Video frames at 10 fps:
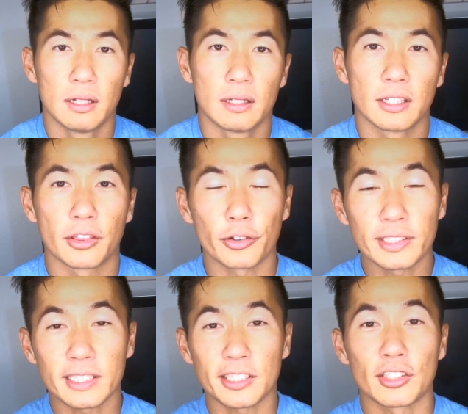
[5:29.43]
The
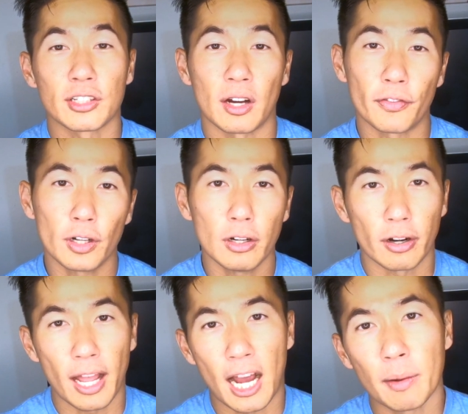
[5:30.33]
360 software or
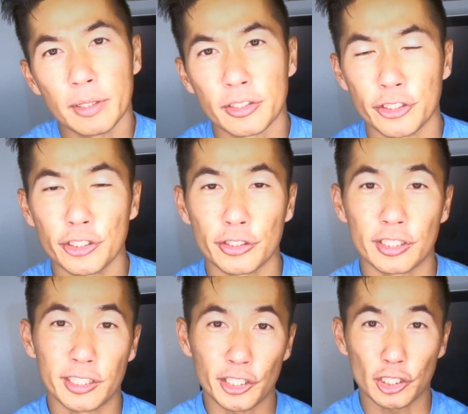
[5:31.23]
app is used to
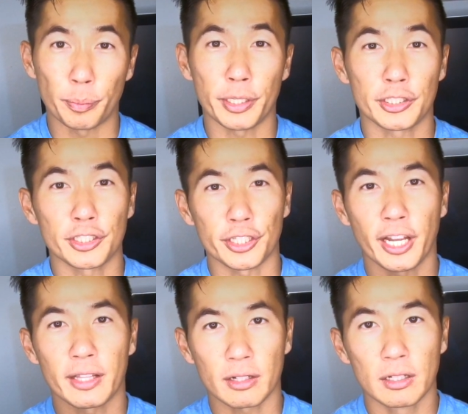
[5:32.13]
stitch the pictures
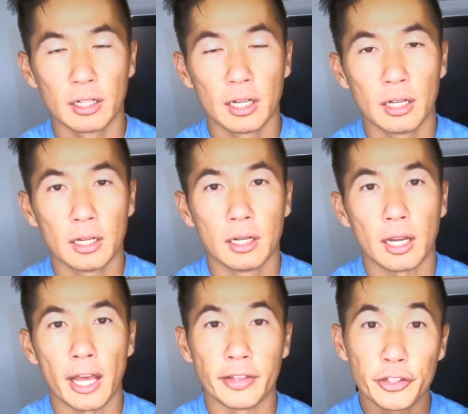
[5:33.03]
together,
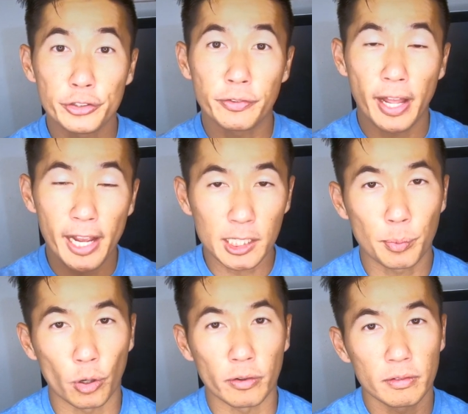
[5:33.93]
and then you
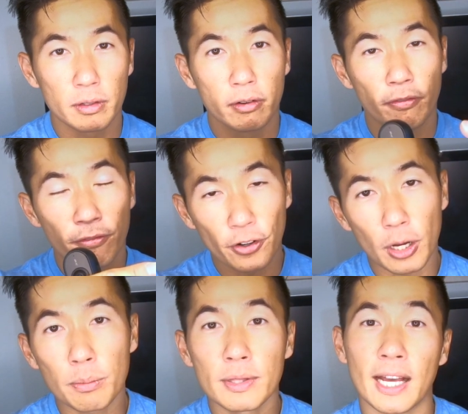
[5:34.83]
export
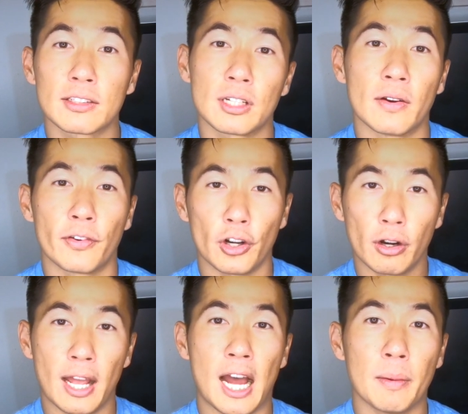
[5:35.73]
from that software or
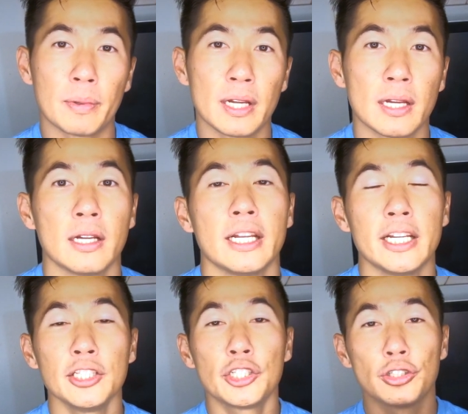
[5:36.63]
app
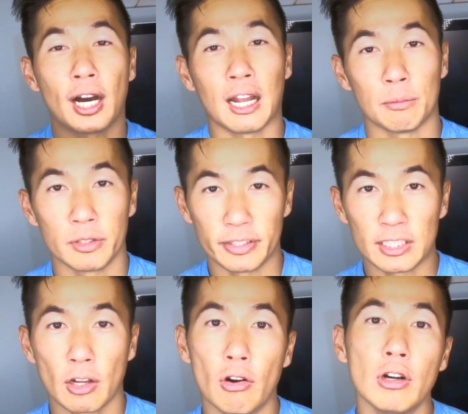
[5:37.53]
into
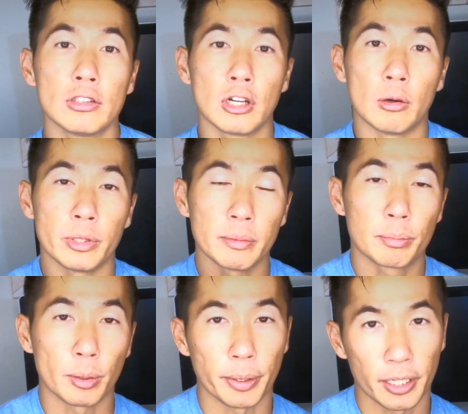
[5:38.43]
iMovies or Adobe
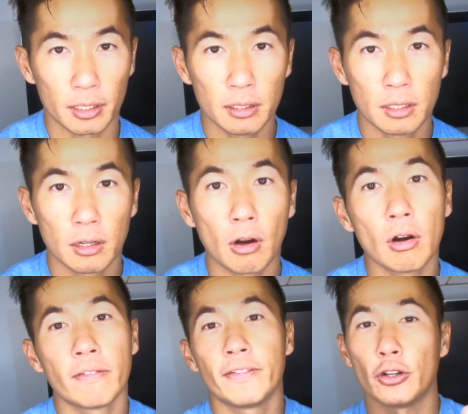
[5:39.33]
Premiere
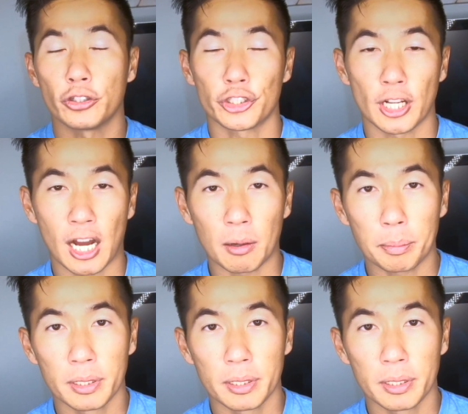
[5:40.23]
or Photoshop